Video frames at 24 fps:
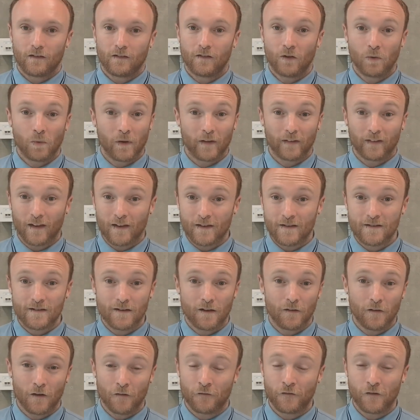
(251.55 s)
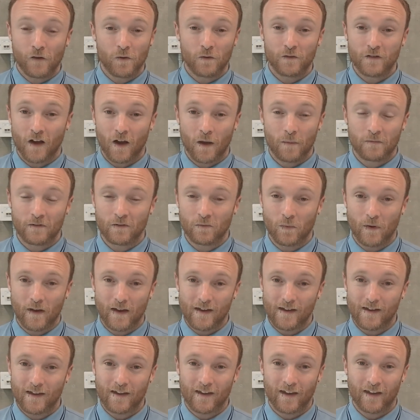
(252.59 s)
Doing this a few times a
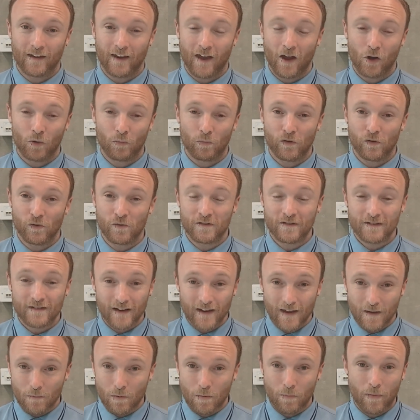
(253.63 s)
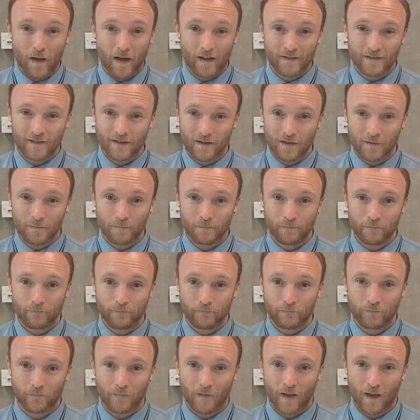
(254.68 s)
week can help you sleep better,
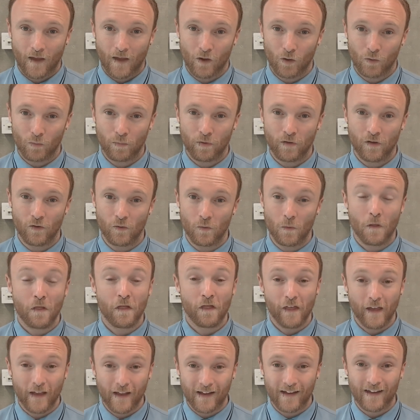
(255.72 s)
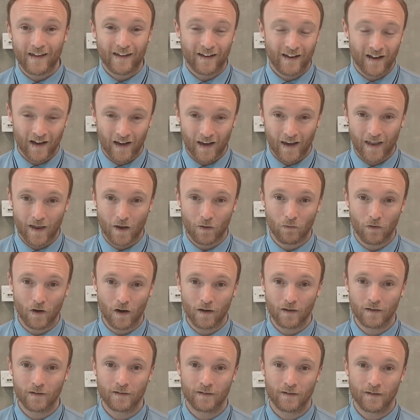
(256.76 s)
help you think
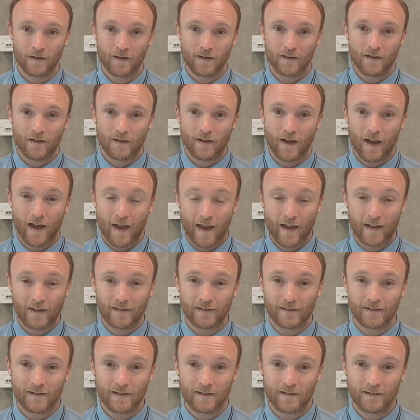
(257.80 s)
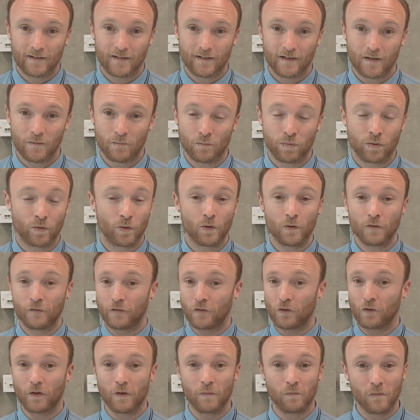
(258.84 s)
clearer, and improve
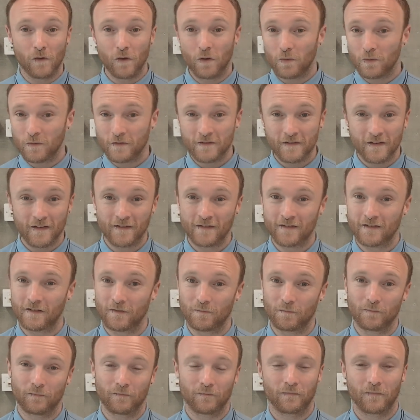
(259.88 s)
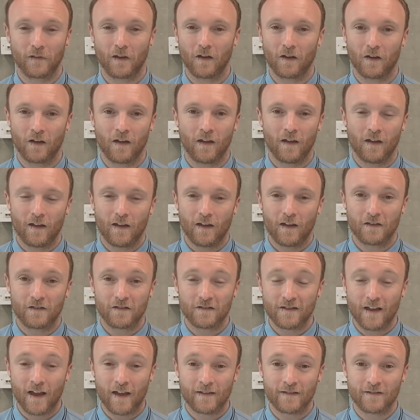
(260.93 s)
your immune system. It
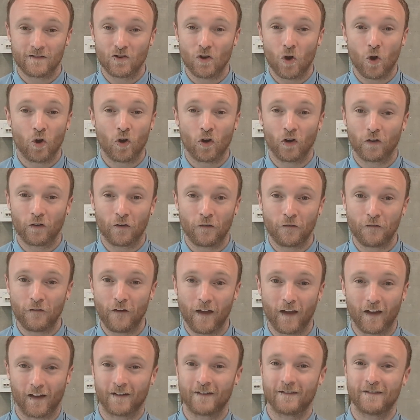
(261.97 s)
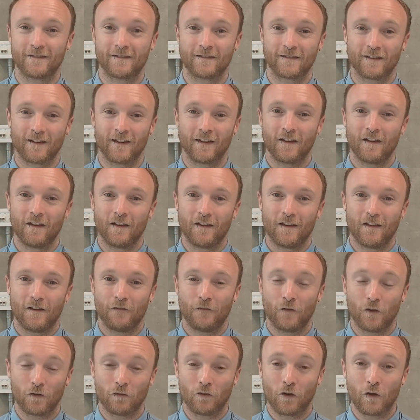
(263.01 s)
just has knock-on effects
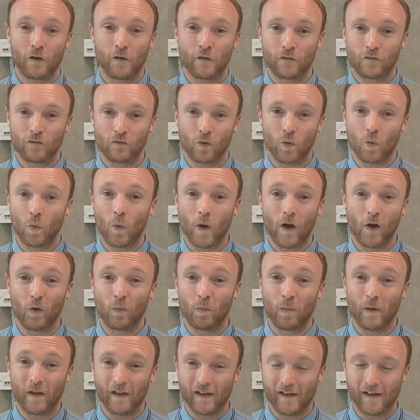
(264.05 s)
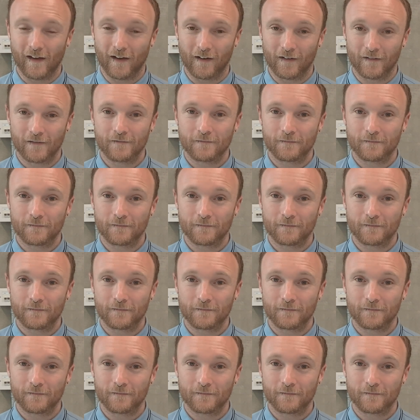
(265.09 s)
for your overall well-being.